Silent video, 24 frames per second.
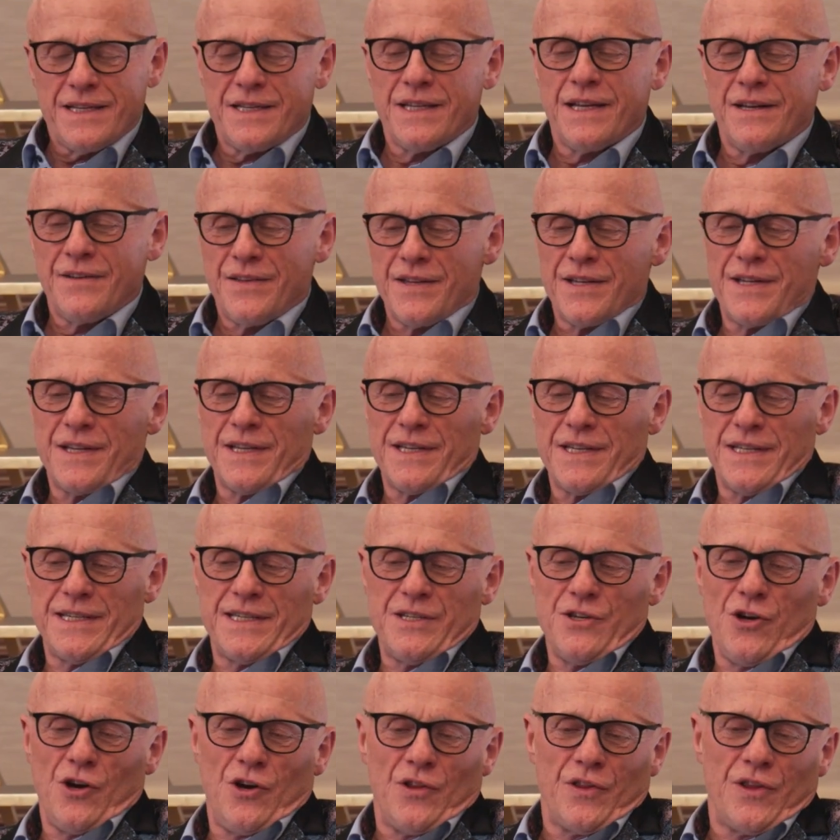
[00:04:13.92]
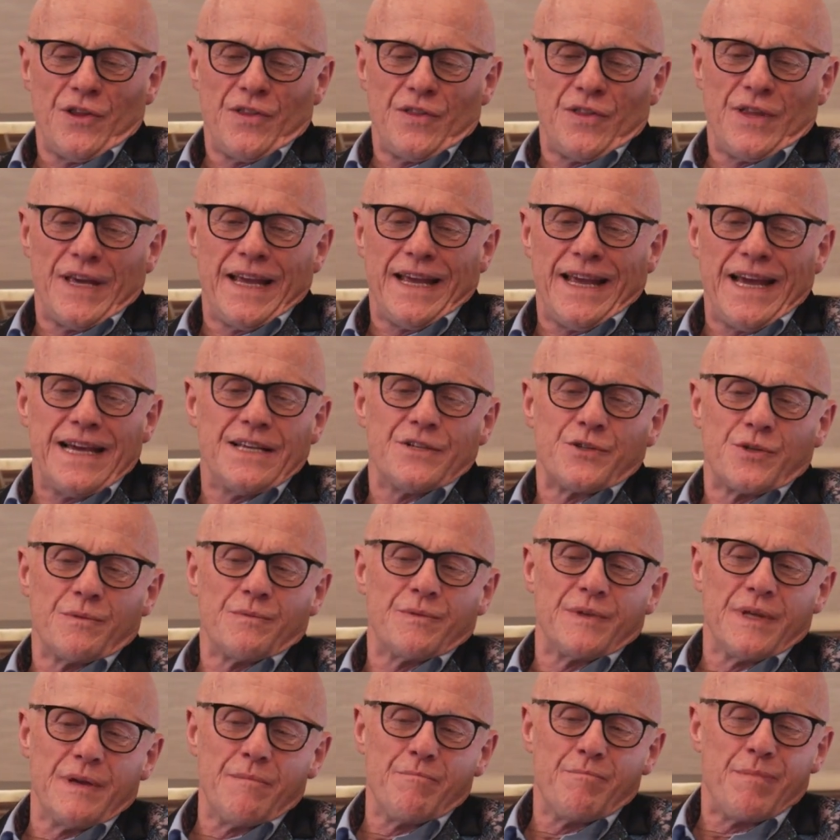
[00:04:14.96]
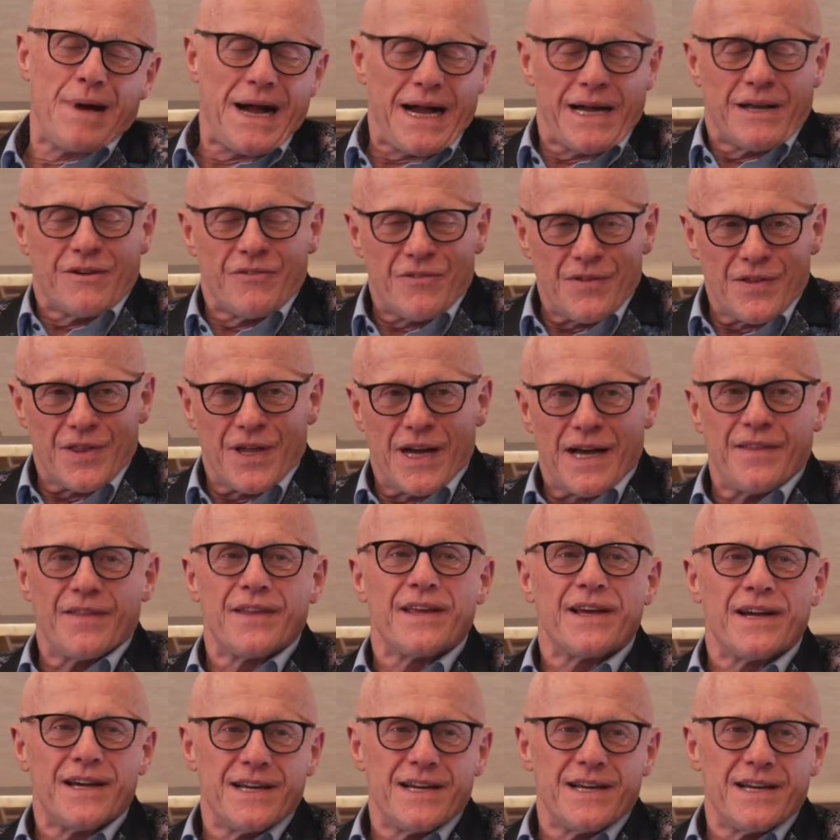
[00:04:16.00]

idea is not that they get something back for that.